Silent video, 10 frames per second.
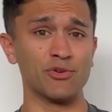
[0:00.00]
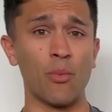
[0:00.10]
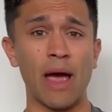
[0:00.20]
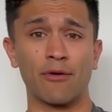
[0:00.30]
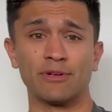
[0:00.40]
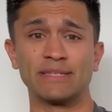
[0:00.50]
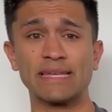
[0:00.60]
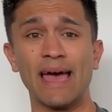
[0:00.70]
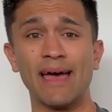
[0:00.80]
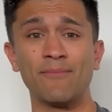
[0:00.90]
to wear and
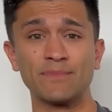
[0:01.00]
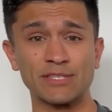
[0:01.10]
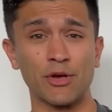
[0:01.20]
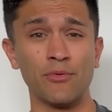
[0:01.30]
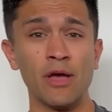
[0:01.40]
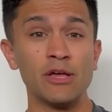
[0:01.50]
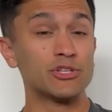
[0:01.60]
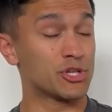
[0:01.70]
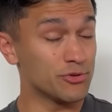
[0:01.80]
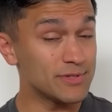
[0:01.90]
tear, so
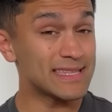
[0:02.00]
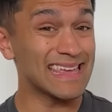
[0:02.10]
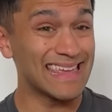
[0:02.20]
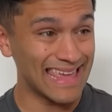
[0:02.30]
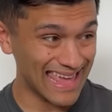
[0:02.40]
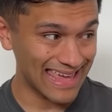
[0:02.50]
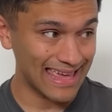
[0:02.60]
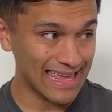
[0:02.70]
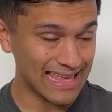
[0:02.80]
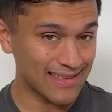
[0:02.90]
choose the
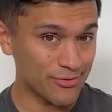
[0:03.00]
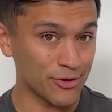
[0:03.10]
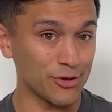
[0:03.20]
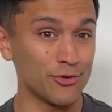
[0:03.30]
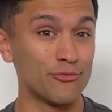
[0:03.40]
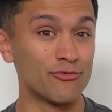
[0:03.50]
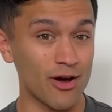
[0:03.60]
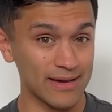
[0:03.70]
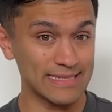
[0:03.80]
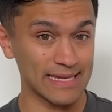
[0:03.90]
gear that you
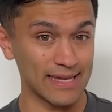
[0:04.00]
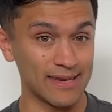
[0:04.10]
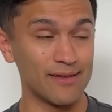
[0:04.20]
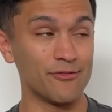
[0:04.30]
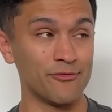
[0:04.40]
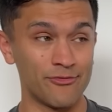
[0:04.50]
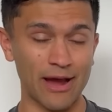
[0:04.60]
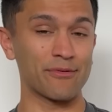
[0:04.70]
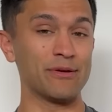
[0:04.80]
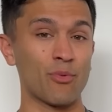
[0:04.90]
ride in
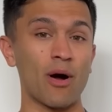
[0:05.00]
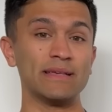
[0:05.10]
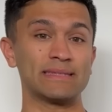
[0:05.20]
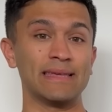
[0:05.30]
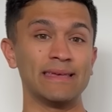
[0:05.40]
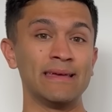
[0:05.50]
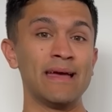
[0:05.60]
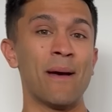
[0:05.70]
very wisely.